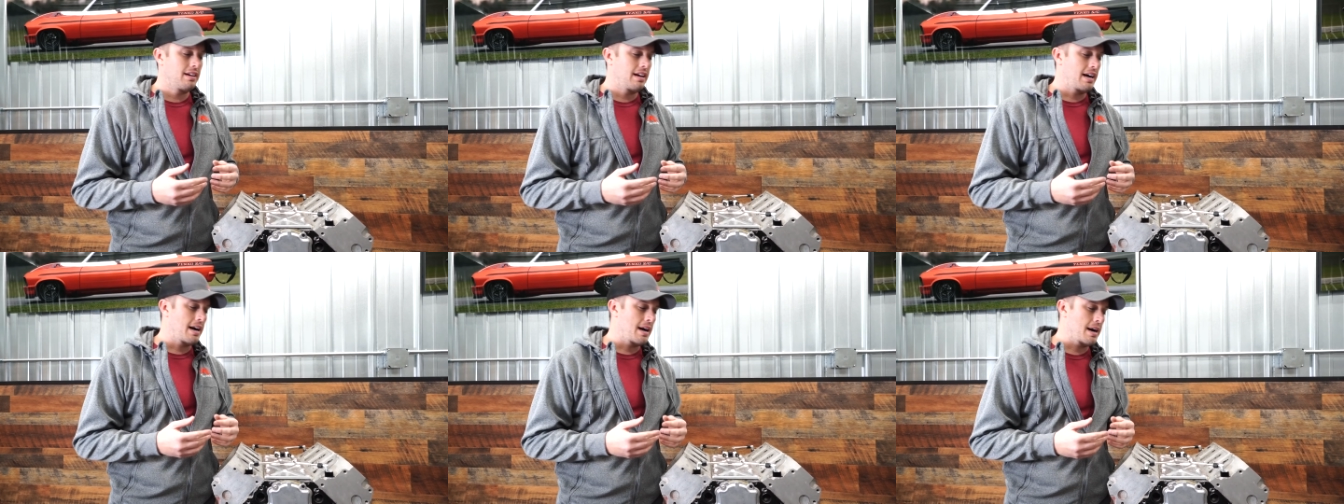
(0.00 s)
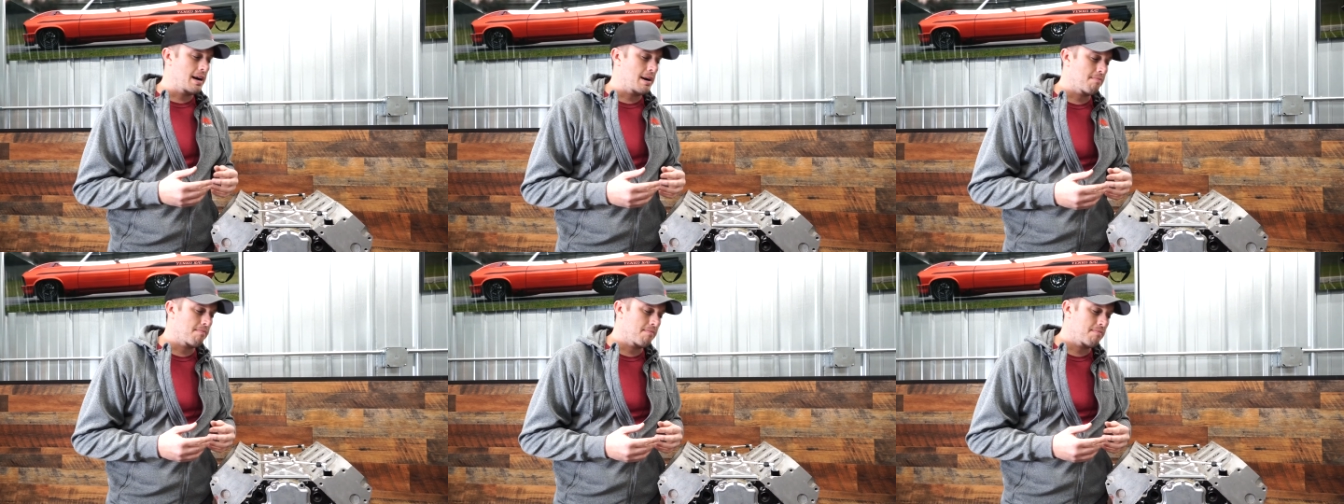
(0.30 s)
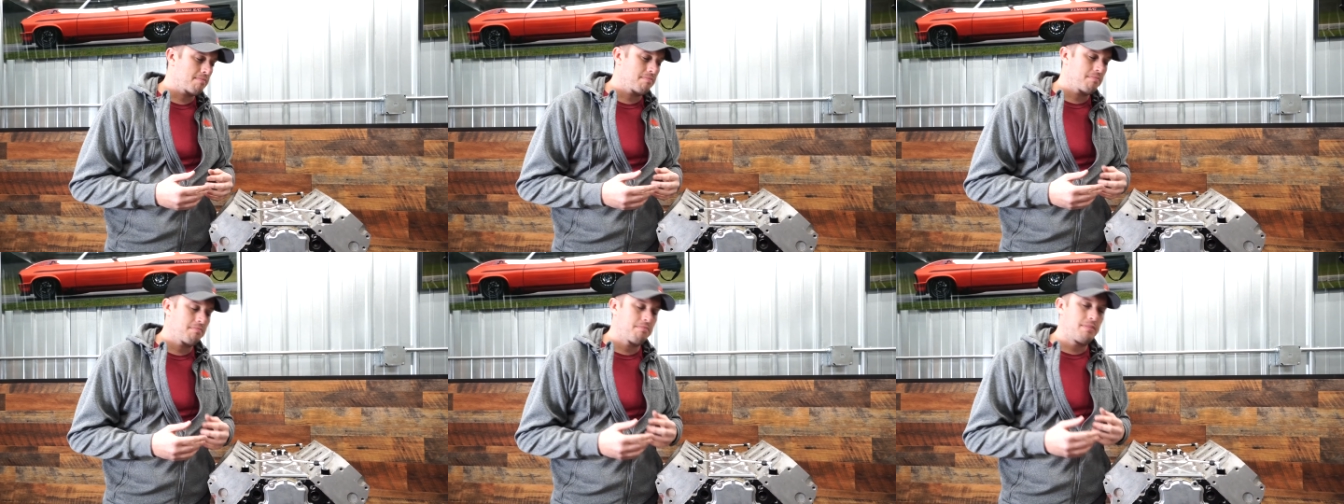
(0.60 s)

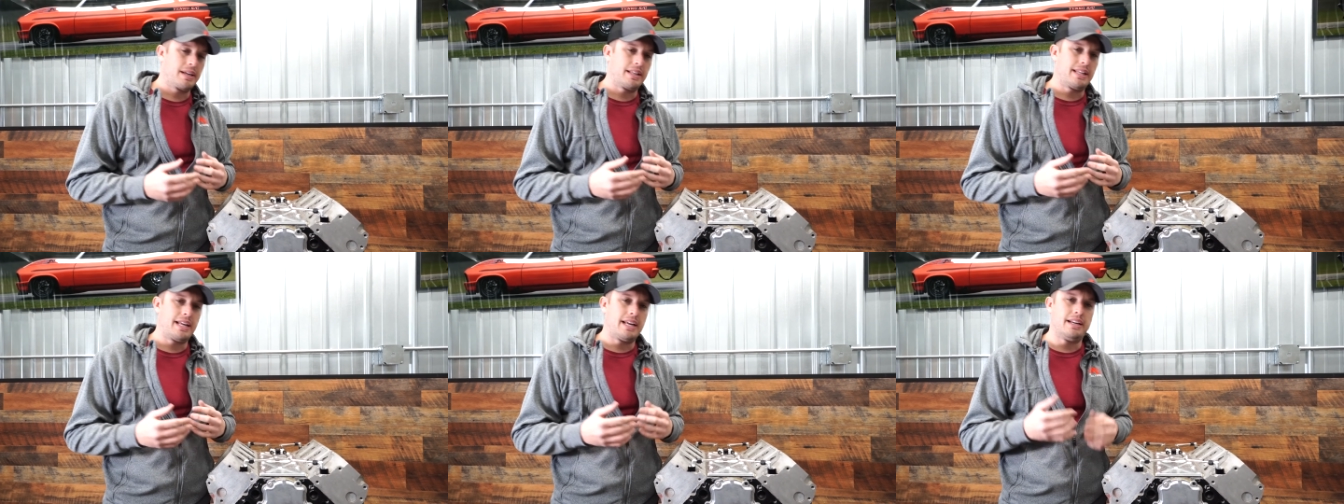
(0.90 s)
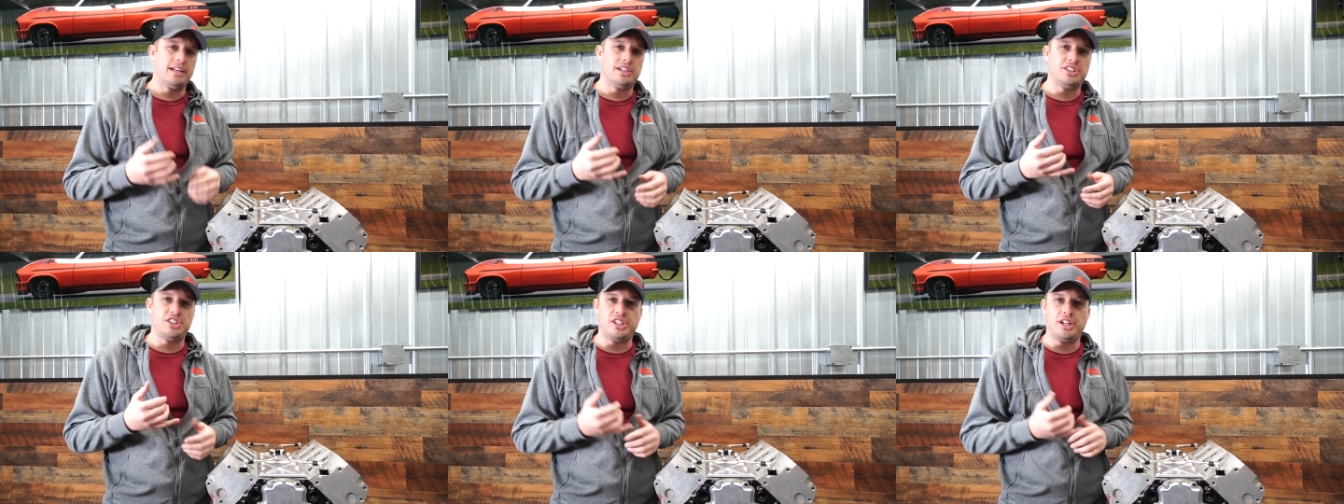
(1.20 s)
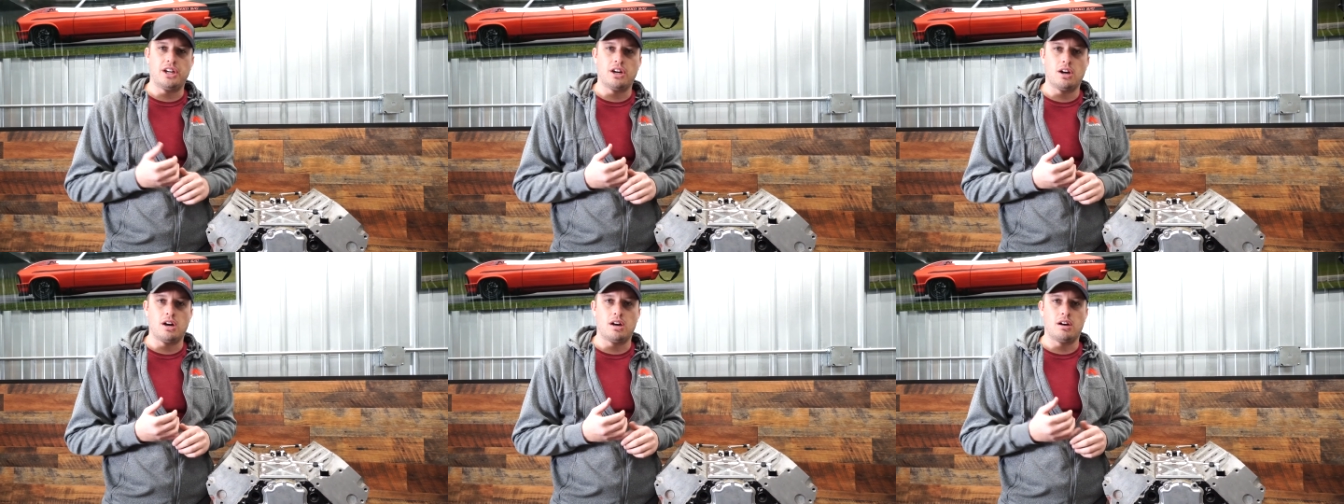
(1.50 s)
Um, but then this
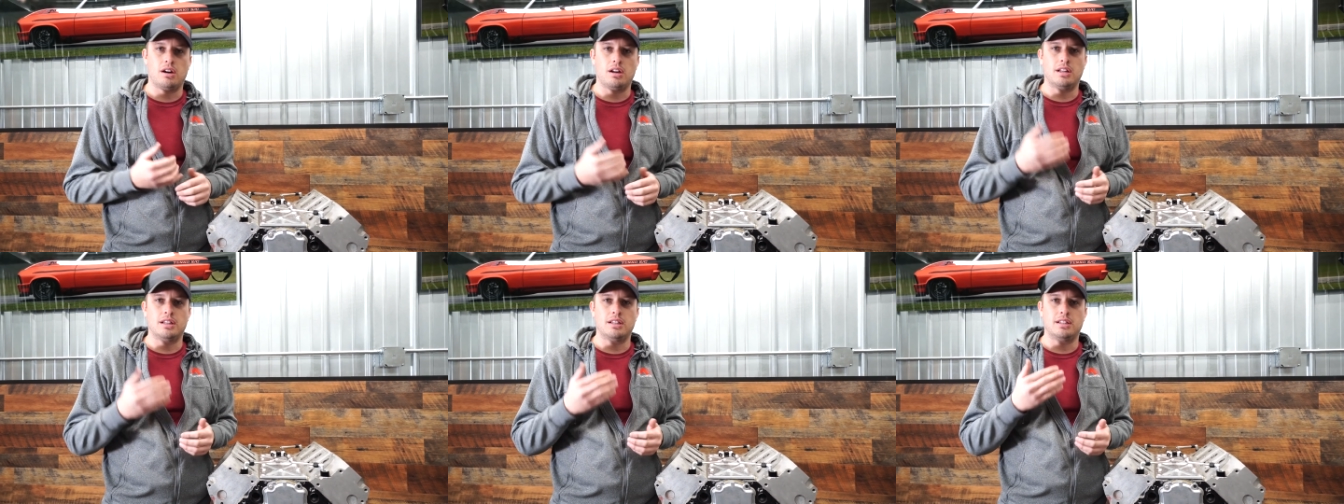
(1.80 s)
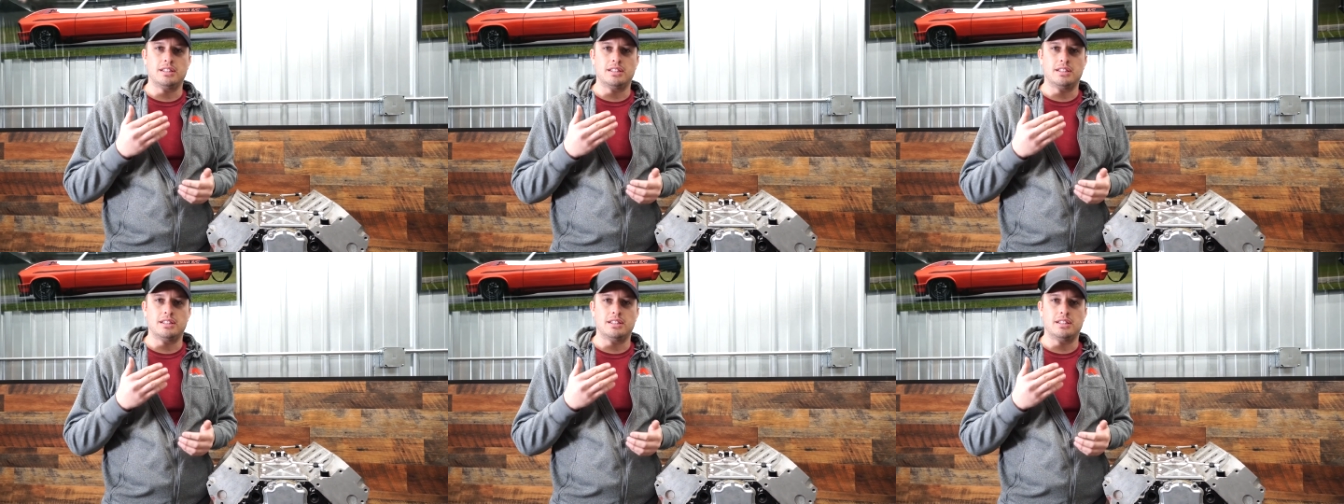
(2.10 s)
year,